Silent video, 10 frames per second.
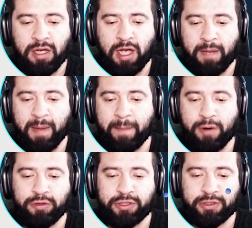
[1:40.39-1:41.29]

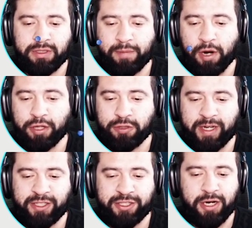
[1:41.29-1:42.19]
approach departure
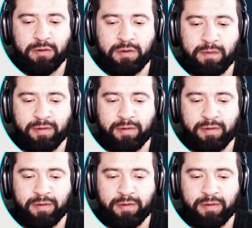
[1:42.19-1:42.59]
ratio,